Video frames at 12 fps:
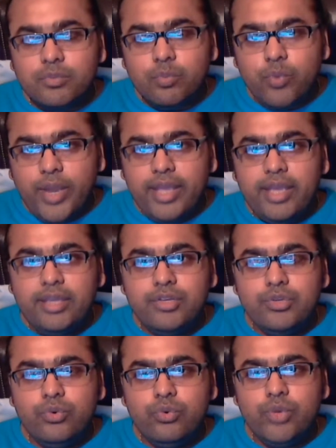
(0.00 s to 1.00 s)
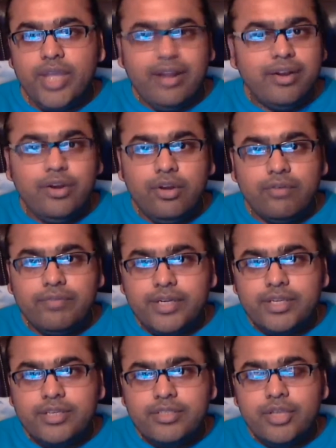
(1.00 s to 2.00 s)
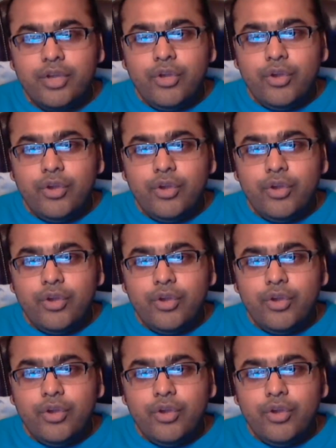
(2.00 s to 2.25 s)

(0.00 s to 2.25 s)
way to get rid of it is